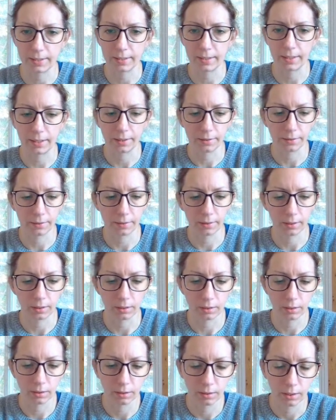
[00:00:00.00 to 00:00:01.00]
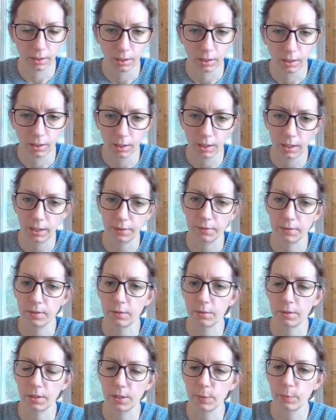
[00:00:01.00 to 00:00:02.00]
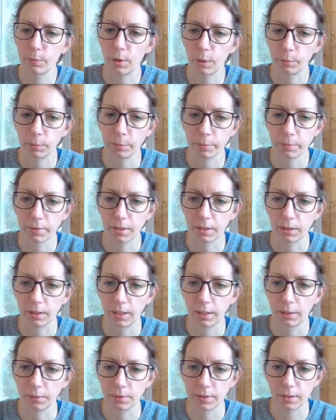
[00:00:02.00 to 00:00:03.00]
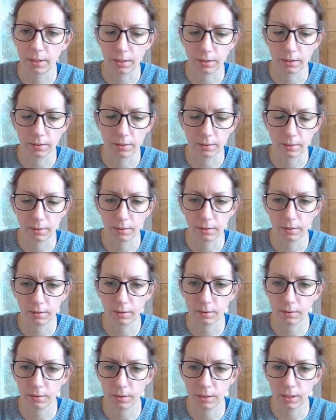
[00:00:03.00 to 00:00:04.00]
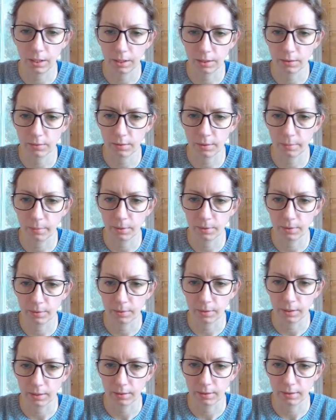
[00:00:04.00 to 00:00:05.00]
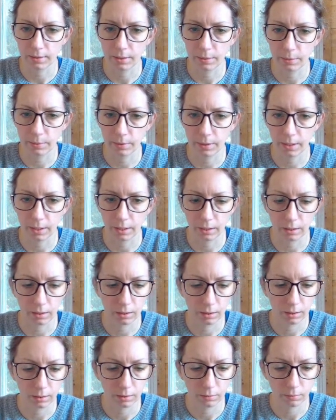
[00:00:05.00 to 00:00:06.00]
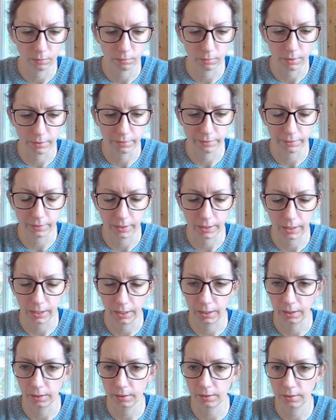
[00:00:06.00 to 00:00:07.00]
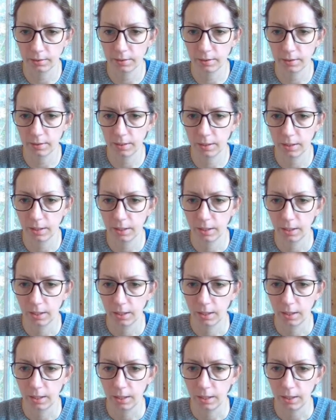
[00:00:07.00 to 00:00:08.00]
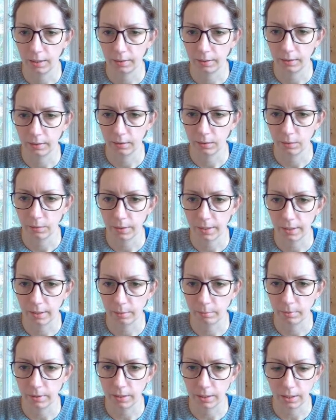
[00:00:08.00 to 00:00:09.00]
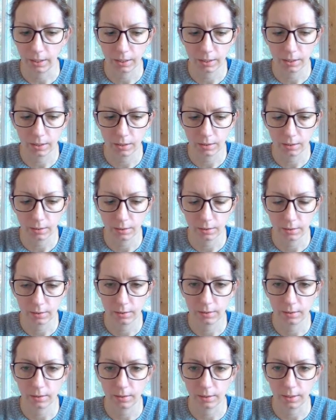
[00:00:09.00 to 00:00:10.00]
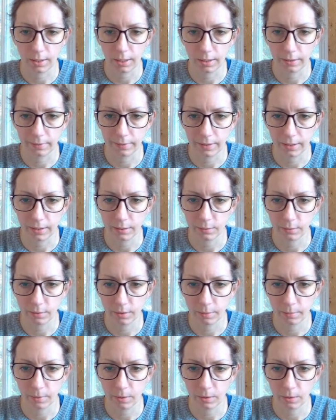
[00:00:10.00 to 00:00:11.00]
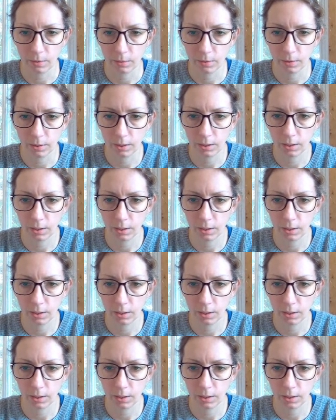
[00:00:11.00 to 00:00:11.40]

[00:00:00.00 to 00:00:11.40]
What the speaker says: later and then have strange problems on the outside. So I'm going to go into X-ray mode so I can see where that roughly ends, and then grab the edges, get out of X-ray mode,